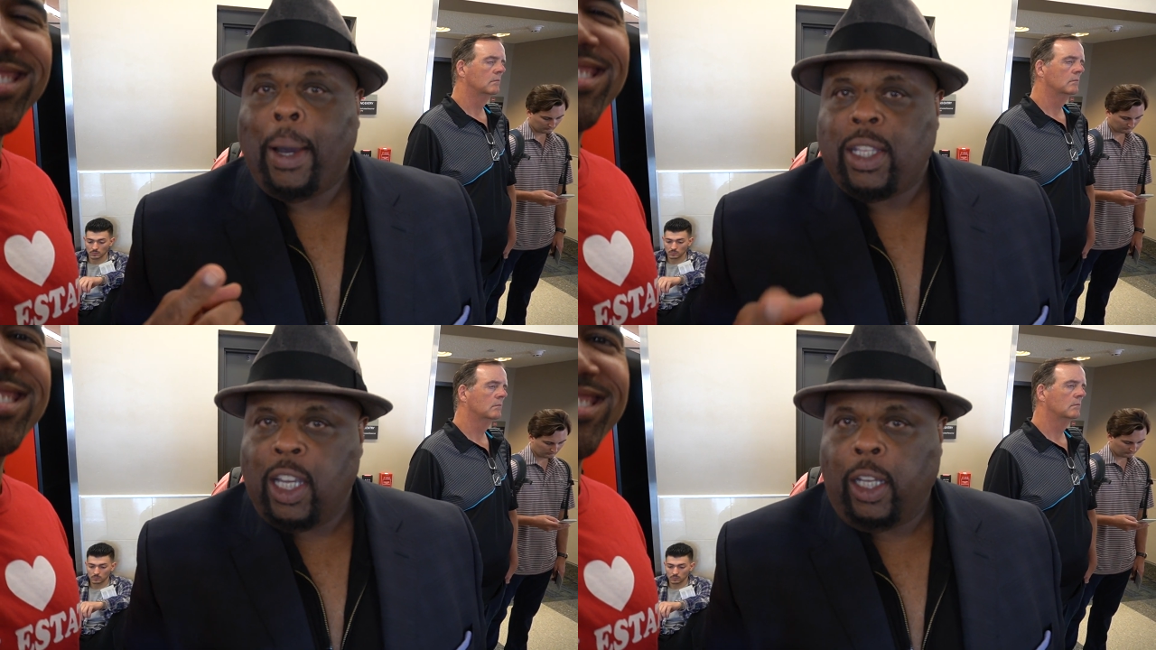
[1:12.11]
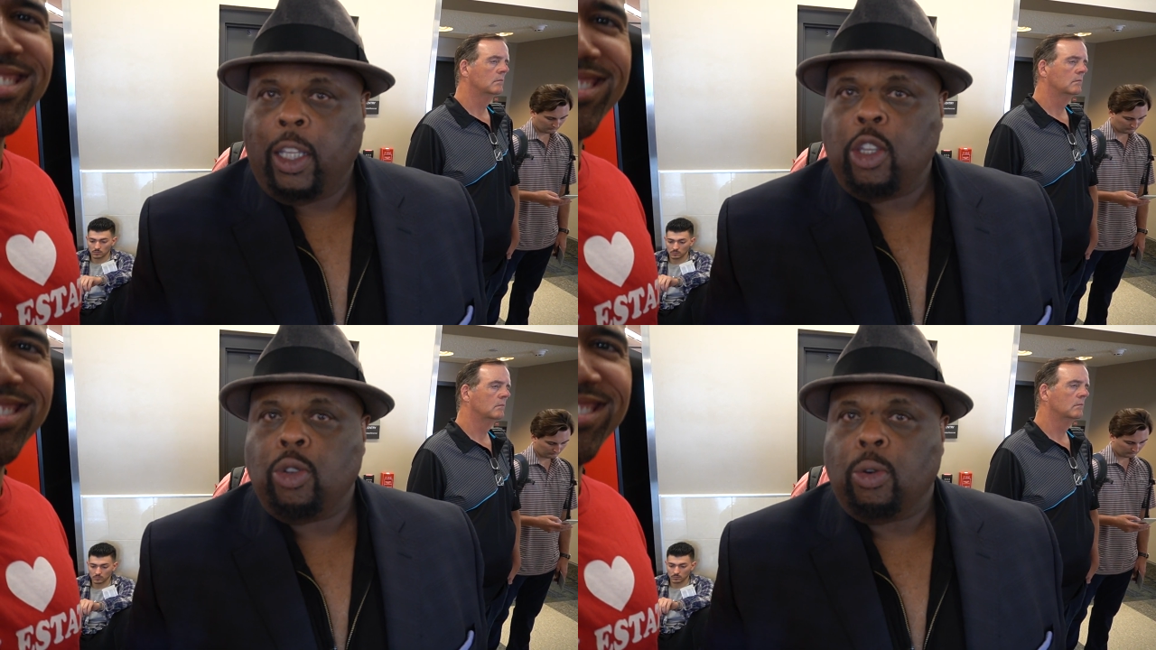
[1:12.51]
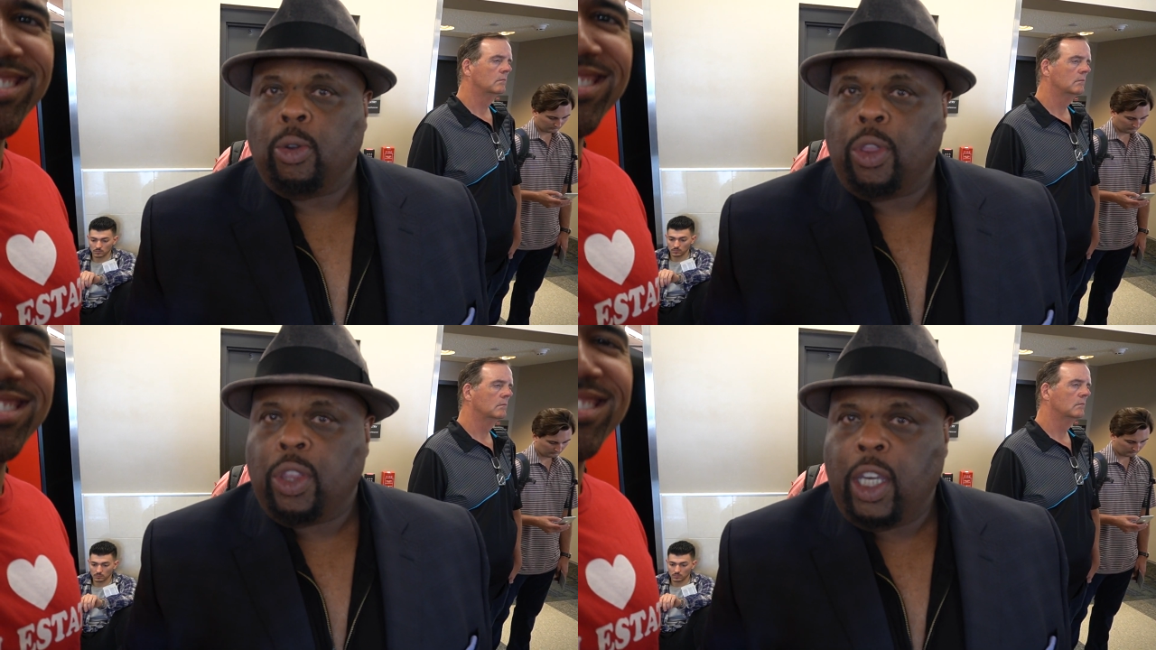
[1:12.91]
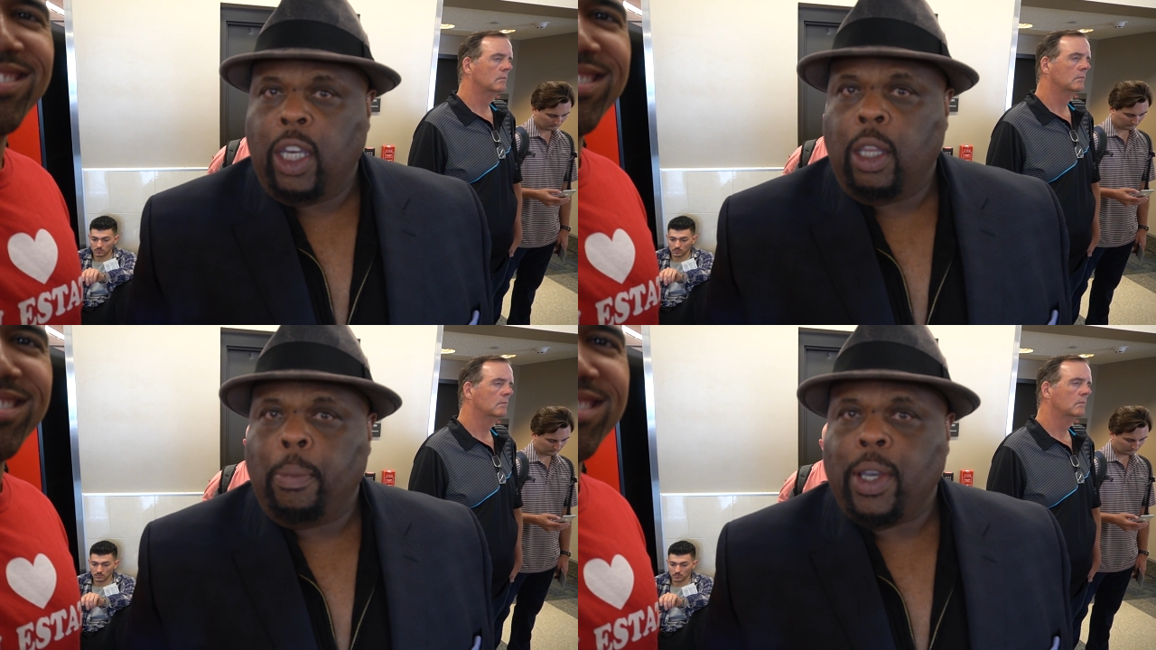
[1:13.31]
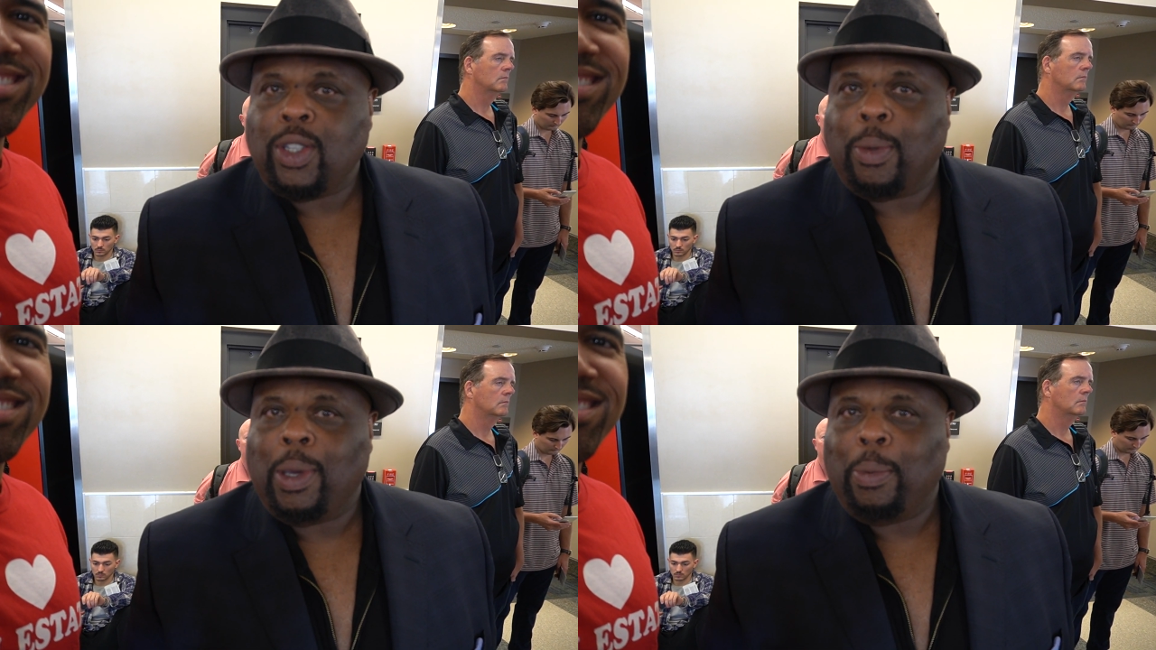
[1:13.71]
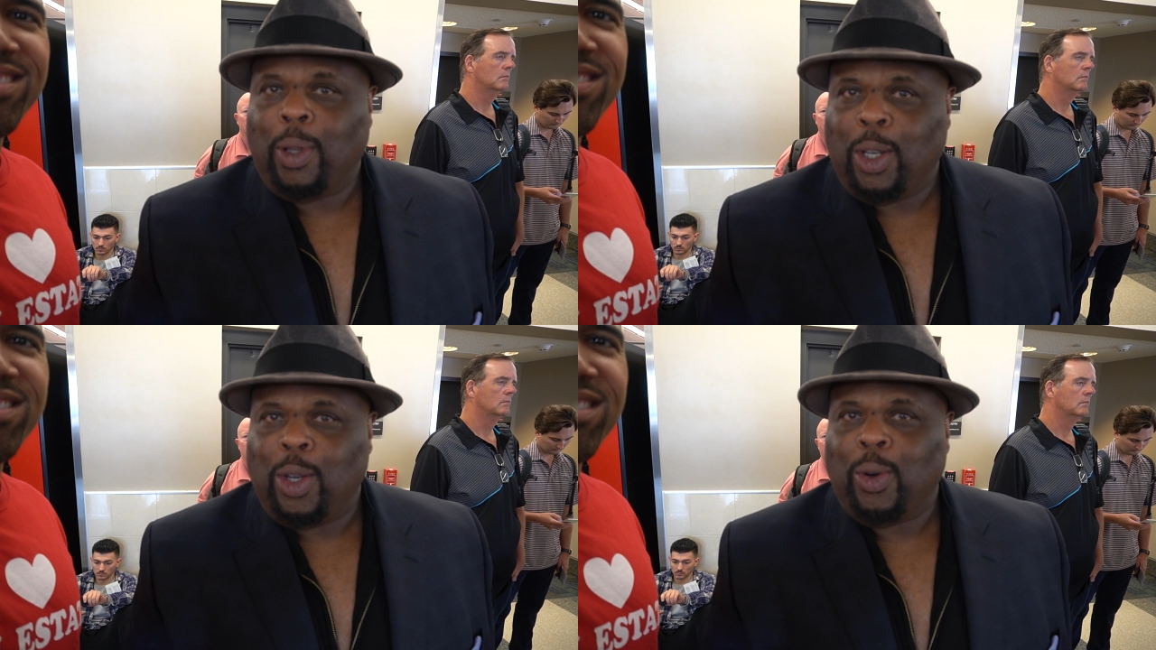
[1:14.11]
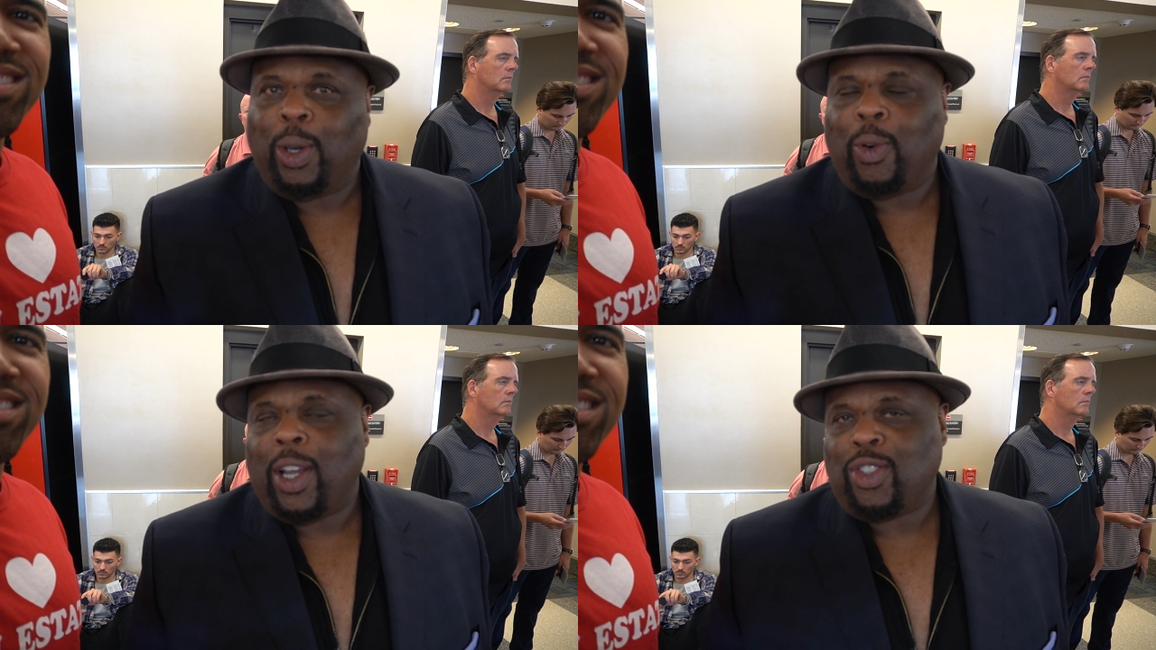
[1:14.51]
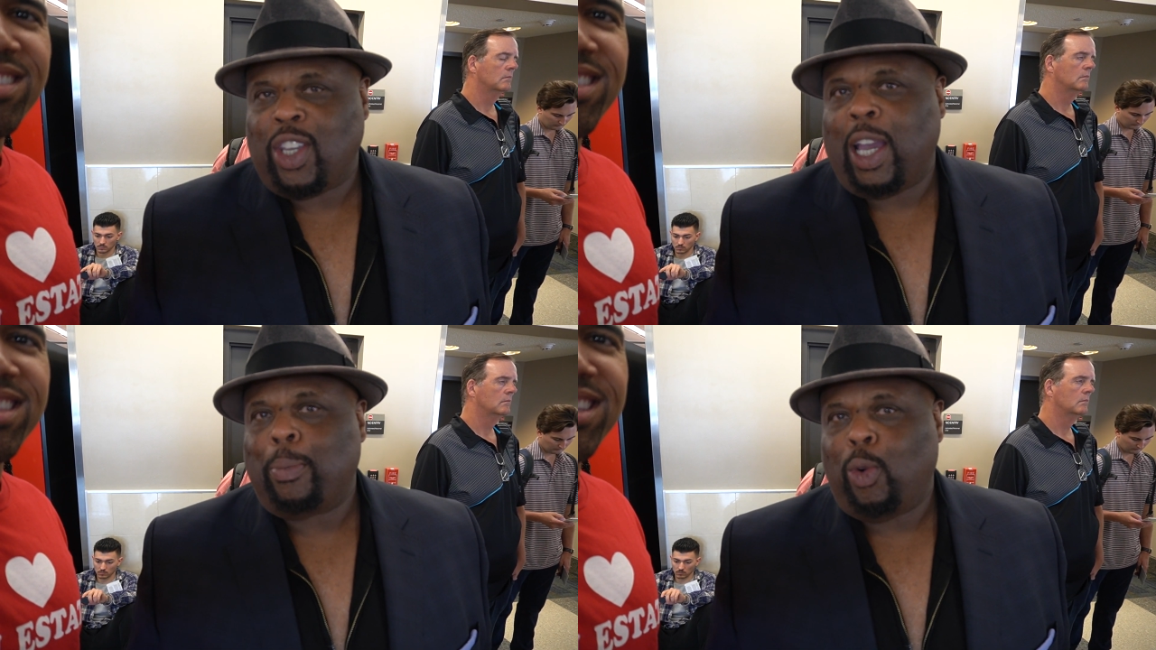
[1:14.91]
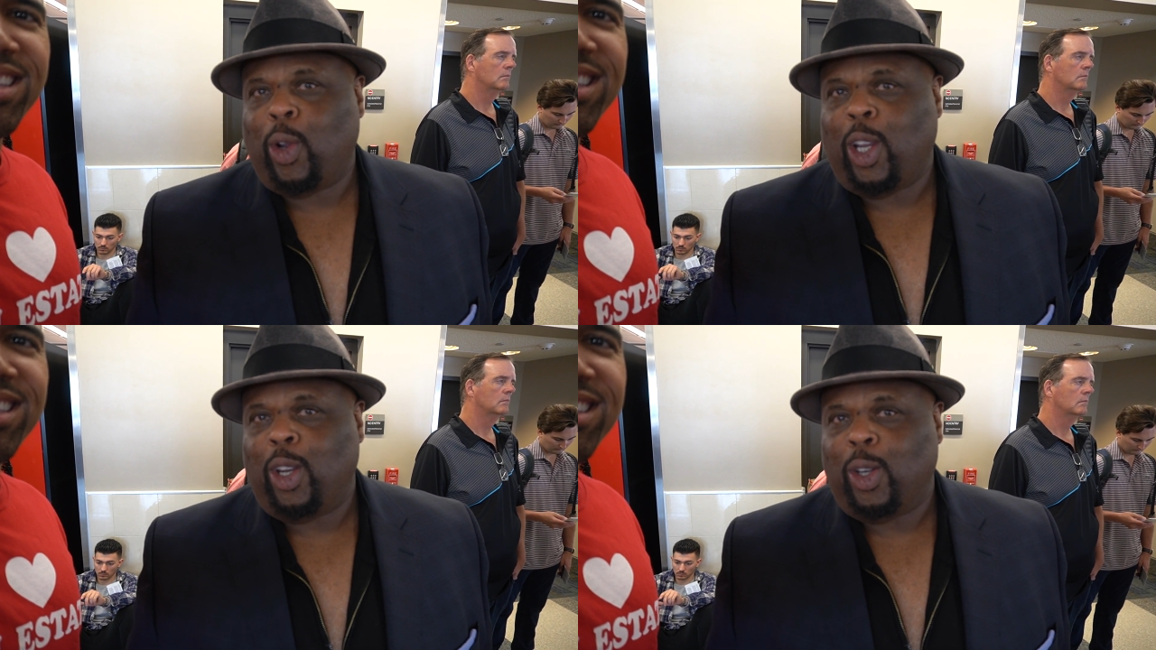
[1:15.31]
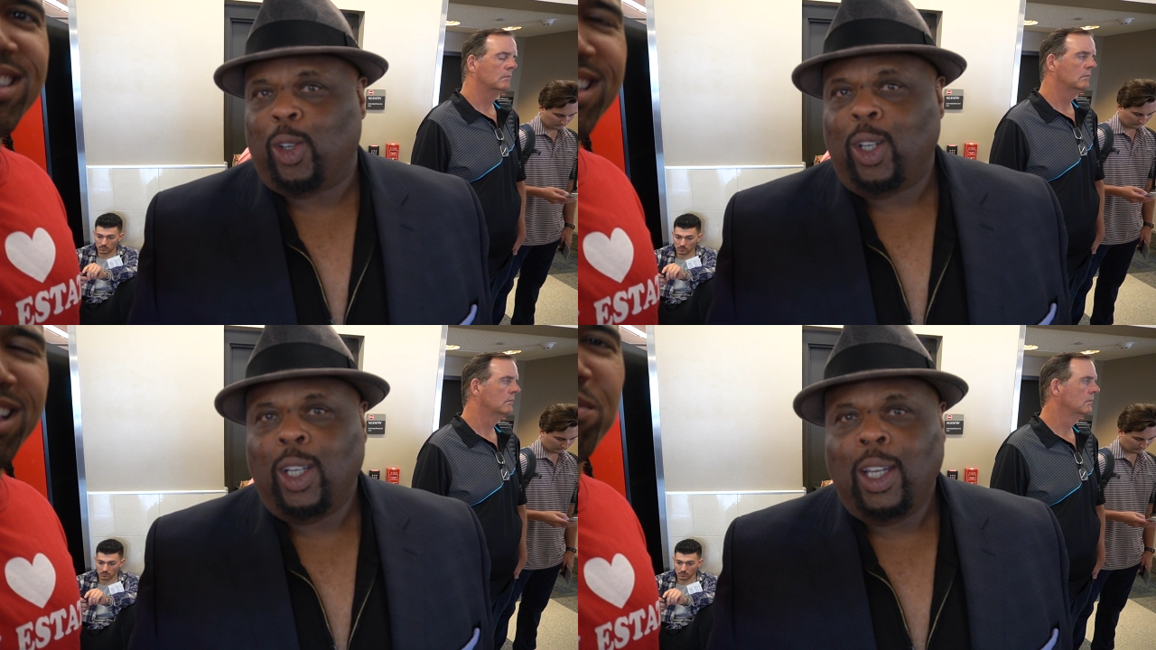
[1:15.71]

Speaker 1: by telling the truth, thinking the best of people, and doing what I say I'm going to do.